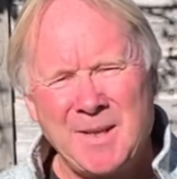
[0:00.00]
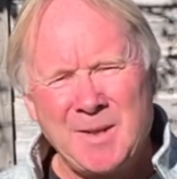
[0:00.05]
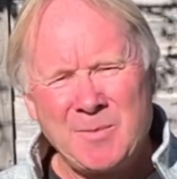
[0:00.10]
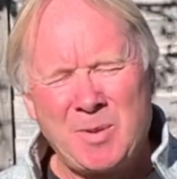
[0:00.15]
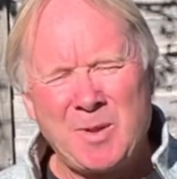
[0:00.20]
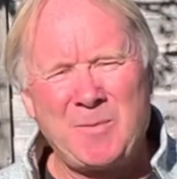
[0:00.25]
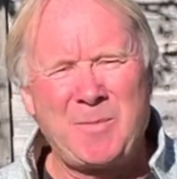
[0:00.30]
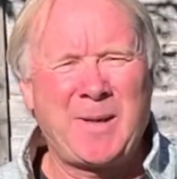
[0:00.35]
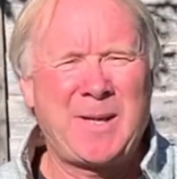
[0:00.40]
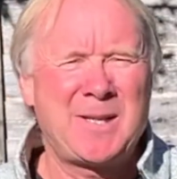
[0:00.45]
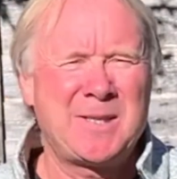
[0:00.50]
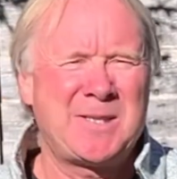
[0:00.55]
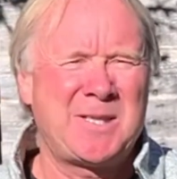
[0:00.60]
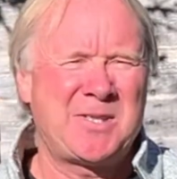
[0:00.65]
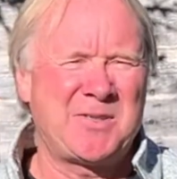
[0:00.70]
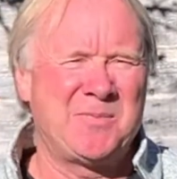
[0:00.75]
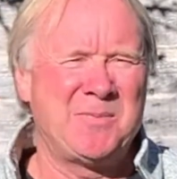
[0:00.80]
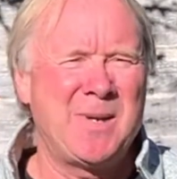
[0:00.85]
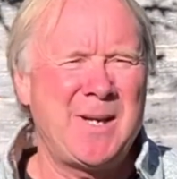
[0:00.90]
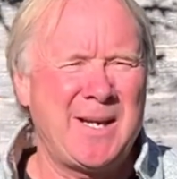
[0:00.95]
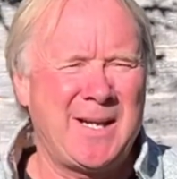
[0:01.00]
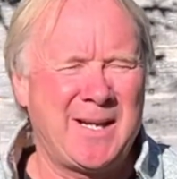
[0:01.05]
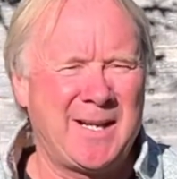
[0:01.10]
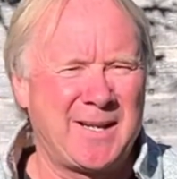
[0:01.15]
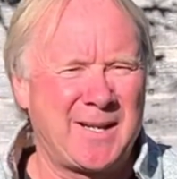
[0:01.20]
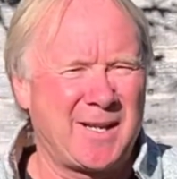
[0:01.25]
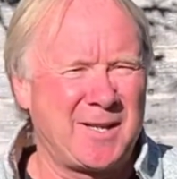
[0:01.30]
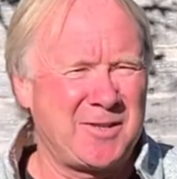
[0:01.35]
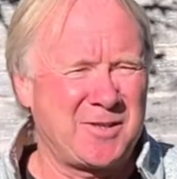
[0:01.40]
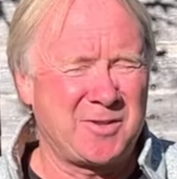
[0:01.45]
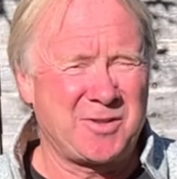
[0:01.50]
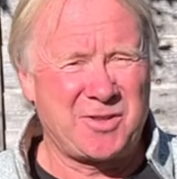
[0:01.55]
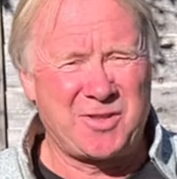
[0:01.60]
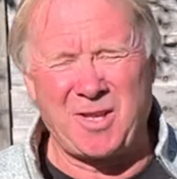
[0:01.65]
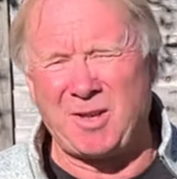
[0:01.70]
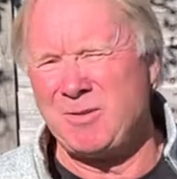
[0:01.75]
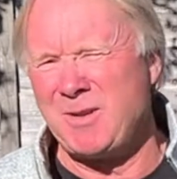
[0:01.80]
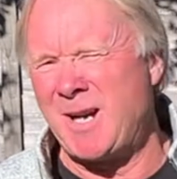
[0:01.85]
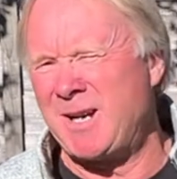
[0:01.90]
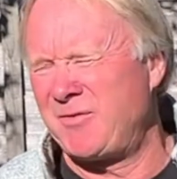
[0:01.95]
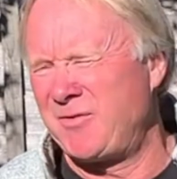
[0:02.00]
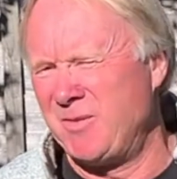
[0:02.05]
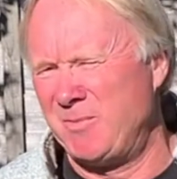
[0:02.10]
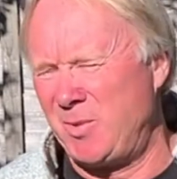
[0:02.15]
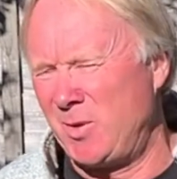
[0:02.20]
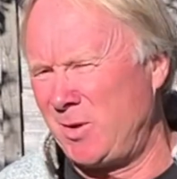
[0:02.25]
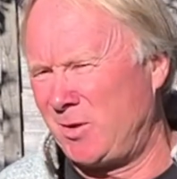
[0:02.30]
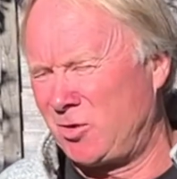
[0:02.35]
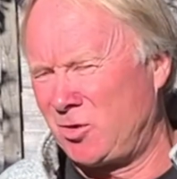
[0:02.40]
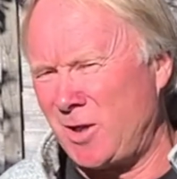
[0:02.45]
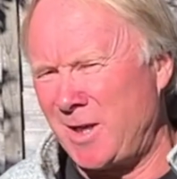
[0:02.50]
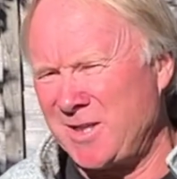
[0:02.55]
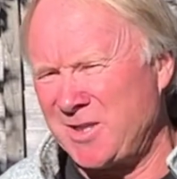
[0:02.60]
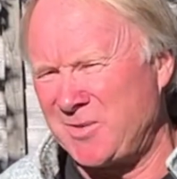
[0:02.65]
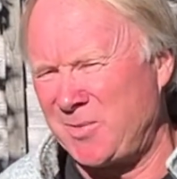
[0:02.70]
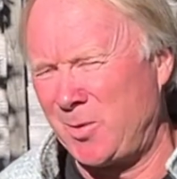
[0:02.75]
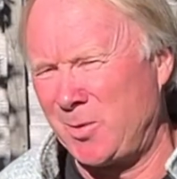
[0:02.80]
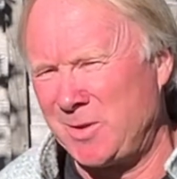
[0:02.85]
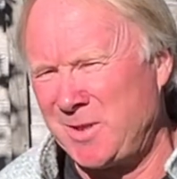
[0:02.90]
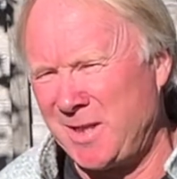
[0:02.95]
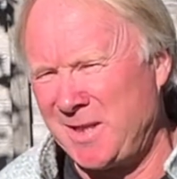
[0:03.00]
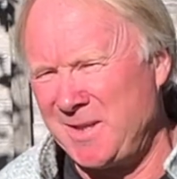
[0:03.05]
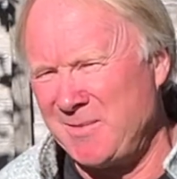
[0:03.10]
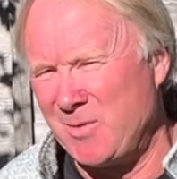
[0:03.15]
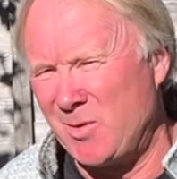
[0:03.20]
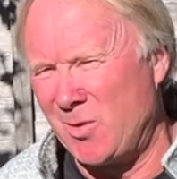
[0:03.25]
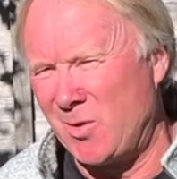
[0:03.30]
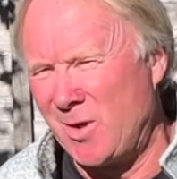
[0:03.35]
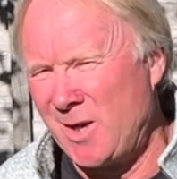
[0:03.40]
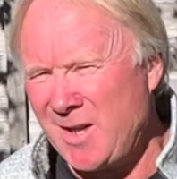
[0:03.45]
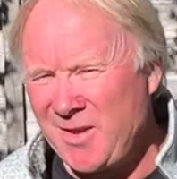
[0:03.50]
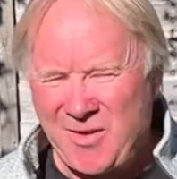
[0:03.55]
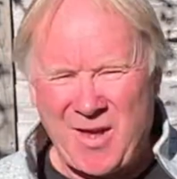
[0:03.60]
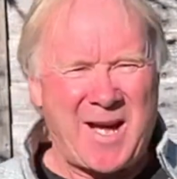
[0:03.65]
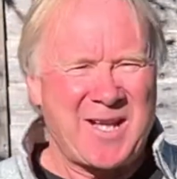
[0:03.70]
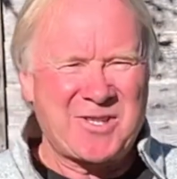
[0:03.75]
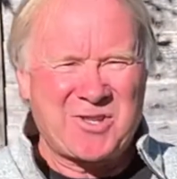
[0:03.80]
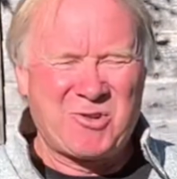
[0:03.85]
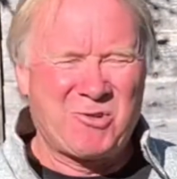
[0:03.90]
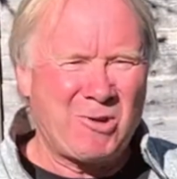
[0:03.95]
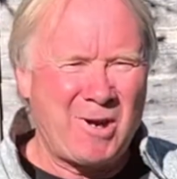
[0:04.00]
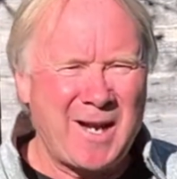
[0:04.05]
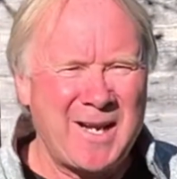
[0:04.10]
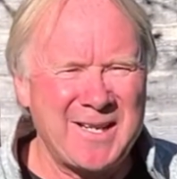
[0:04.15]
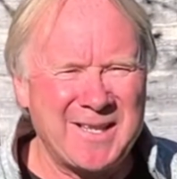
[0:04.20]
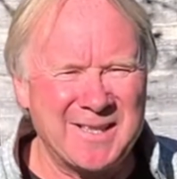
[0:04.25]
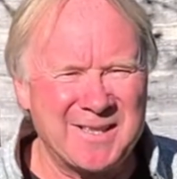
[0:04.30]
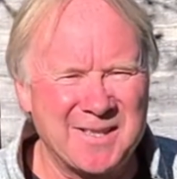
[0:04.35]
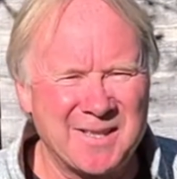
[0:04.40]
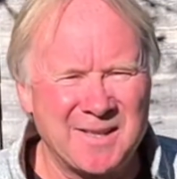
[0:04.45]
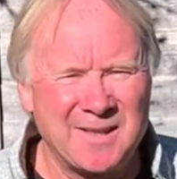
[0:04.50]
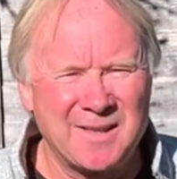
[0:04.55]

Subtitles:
But because it's me and I just don't have to book transport anymore, that's great.